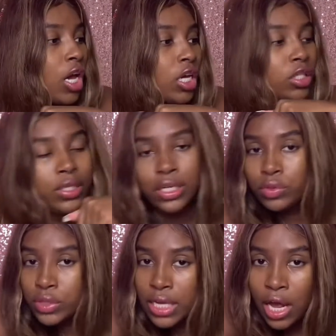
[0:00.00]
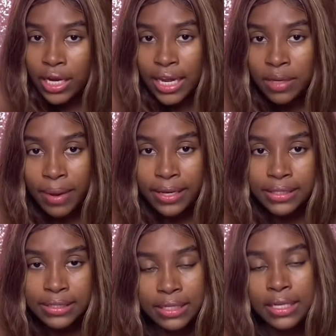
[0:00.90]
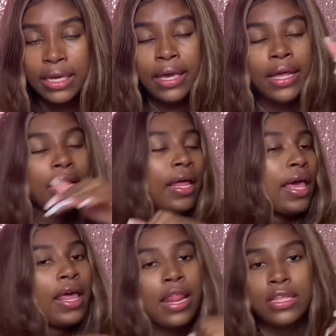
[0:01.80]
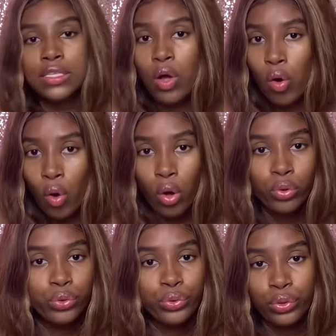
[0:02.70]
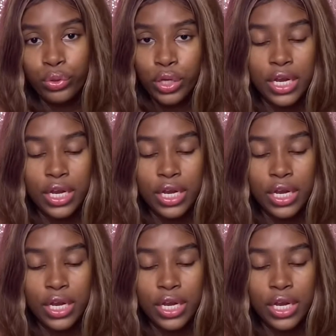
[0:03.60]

You can use it on anybody's skin and it's all good.